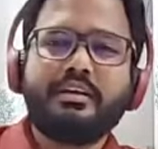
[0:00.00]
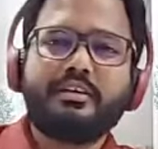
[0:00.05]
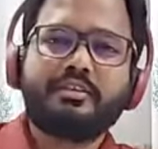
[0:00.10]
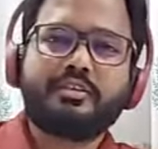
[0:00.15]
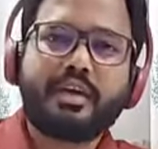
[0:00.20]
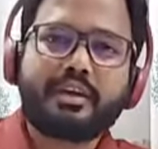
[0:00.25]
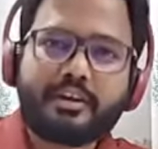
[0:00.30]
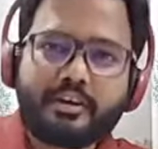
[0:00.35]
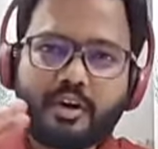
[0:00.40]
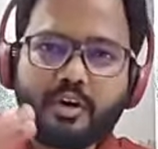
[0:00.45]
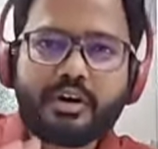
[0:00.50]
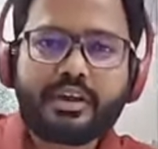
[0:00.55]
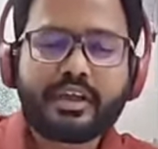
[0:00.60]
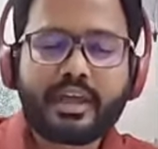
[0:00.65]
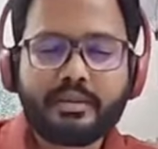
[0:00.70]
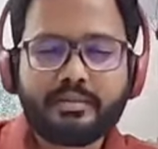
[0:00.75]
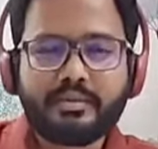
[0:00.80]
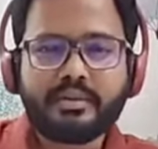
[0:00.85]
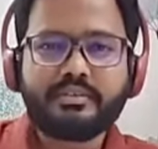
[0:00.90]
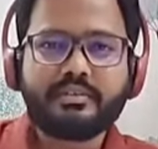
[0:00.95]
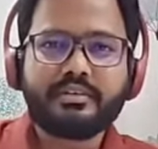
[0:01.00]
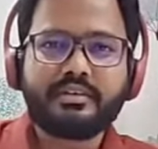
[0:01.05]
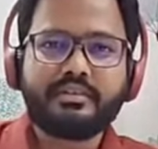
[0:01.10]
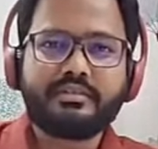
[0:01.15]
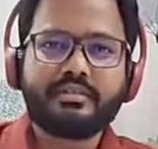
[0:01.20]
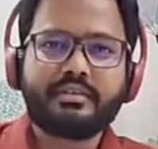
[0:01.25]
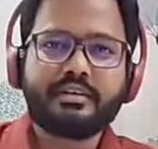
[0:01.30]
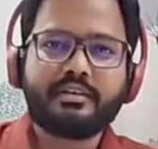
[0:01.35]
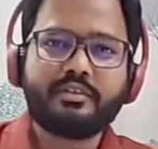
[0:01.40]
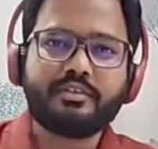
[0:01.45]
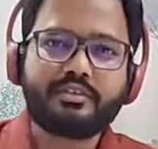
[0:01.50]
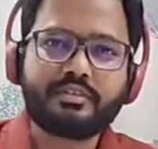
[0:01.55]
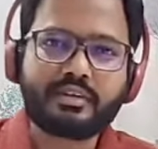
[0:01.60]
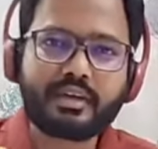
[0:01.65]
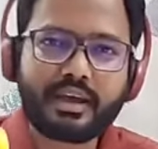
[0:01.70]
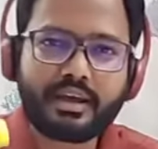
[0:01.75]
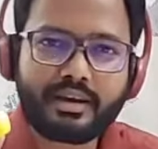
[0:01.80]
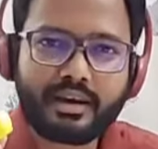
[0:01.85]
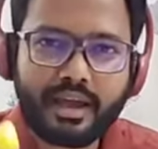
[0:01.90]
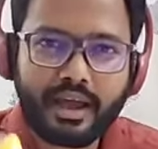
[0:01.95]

So endodontic emergency which can